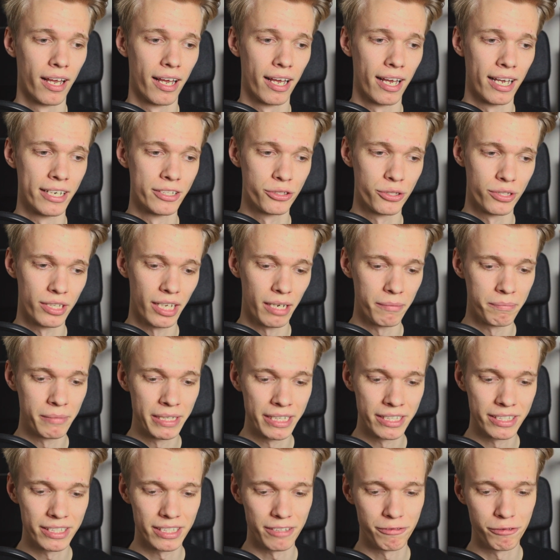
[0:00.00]
And so that
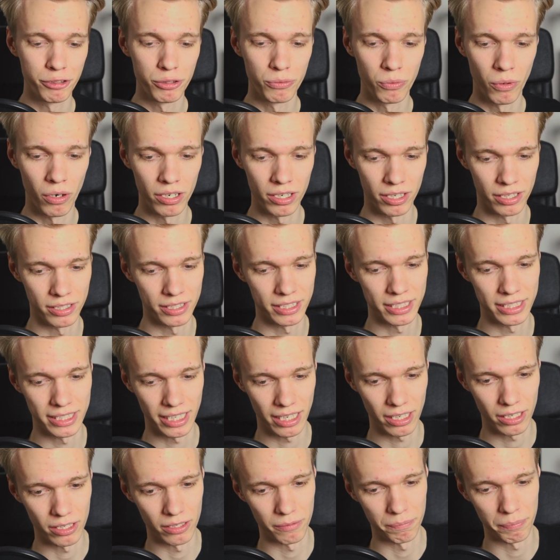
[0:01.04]
means if you want to
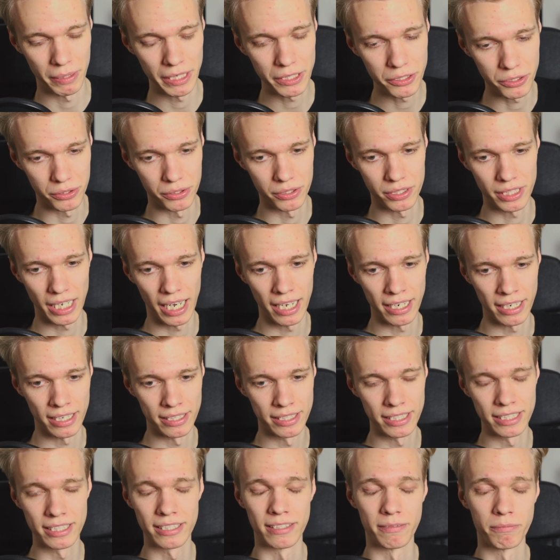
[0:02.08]
sell pictures at a
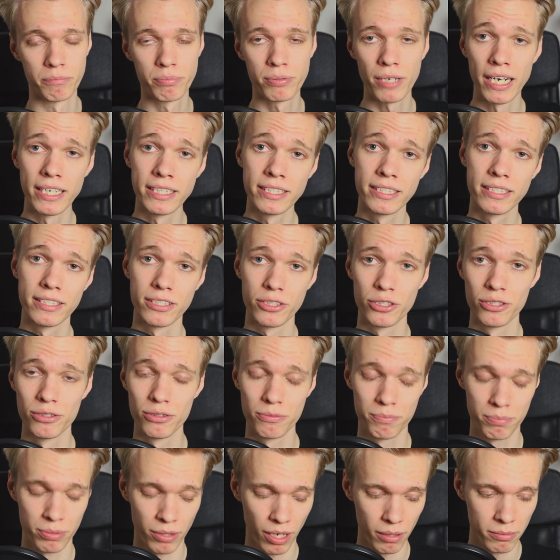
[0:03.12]
decent price, you're
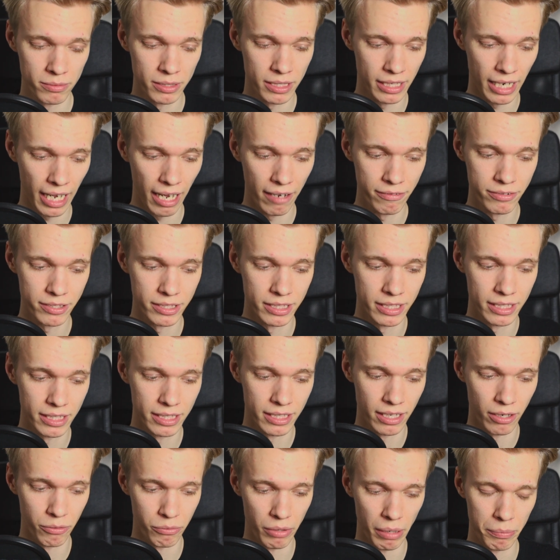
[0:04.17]
probably going to have to need
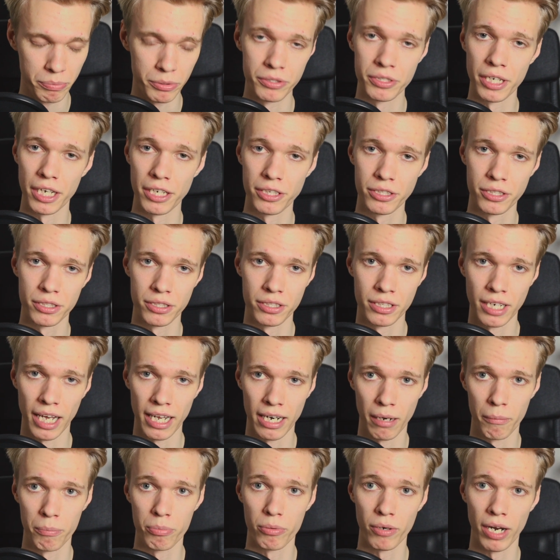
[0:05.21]
a reputation and
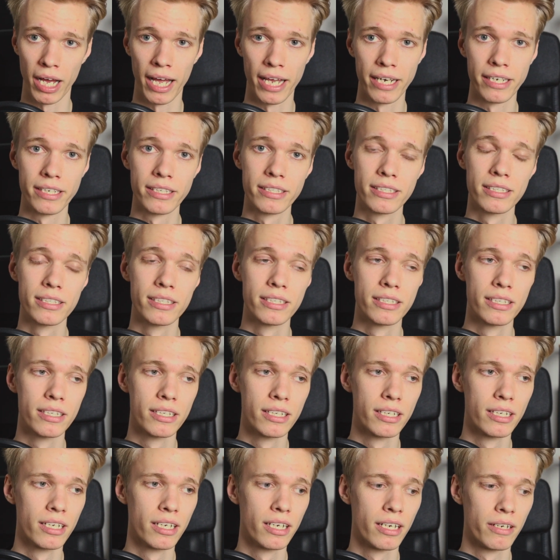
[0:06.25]
a brand
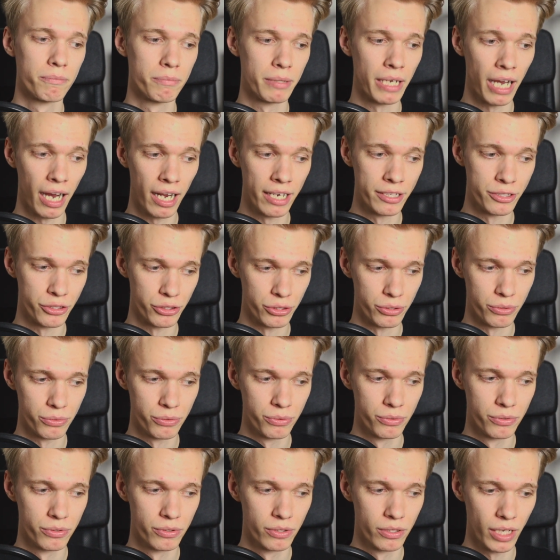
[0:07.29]
behind you.
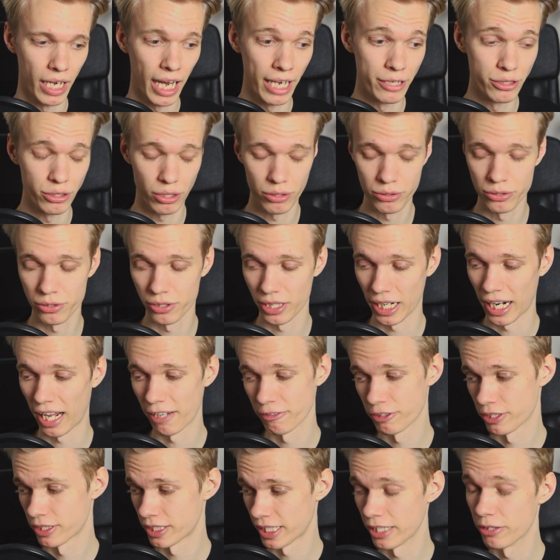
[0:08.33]
And you're also going to have
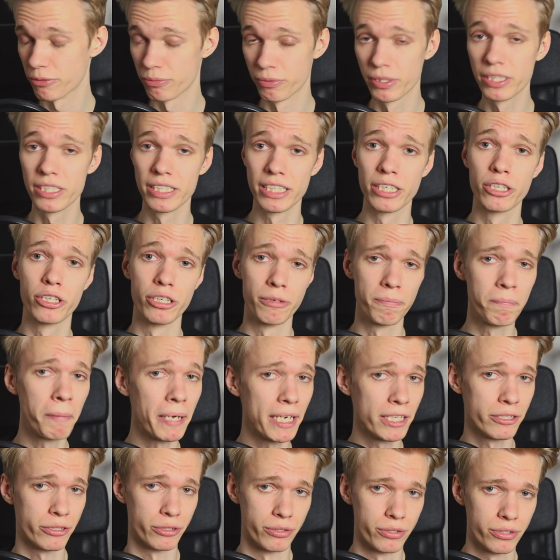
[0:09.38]
to take really good
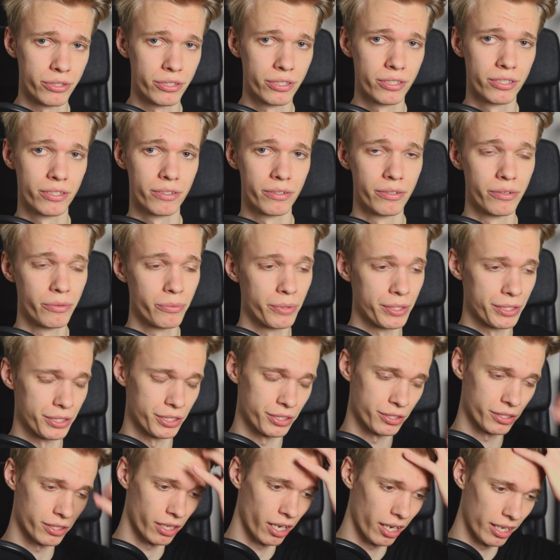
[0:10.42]
pictures, which
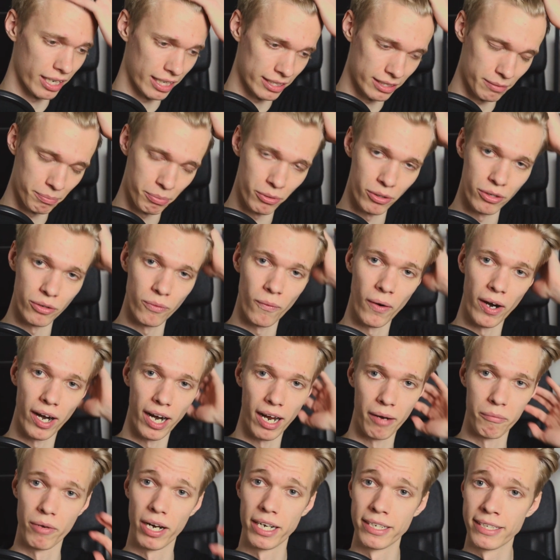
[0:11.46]
is not at the point where I
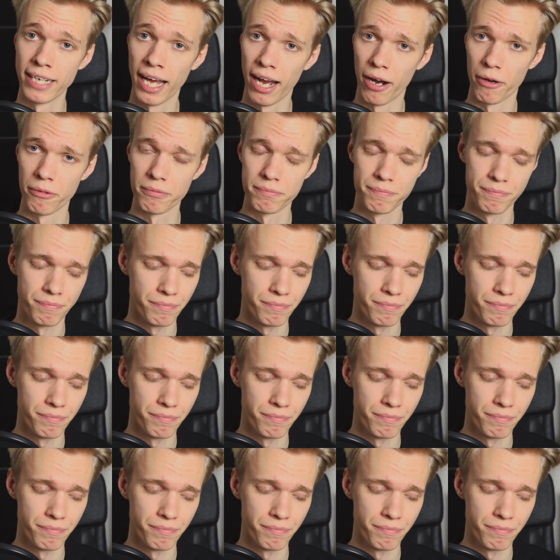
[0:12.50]
am right now.